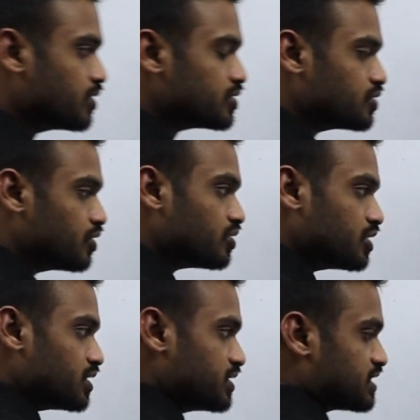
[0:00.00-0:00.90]

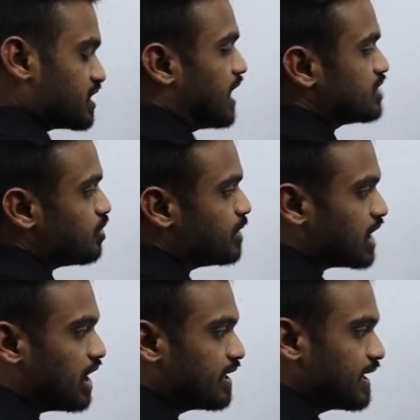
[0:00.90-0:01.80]
So this can also be
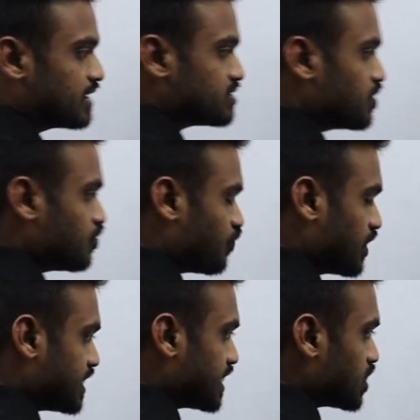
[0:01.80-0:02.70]
called as
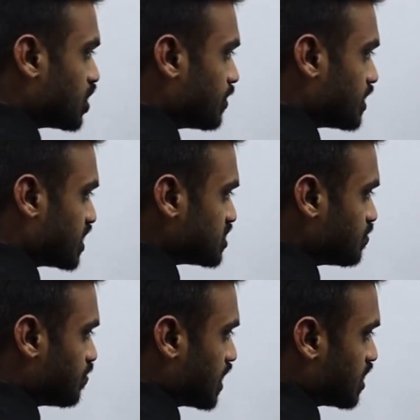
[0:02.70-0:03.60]
20 kilometers
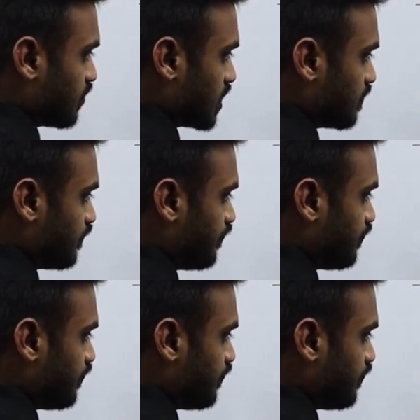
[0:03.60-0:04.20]
per hour.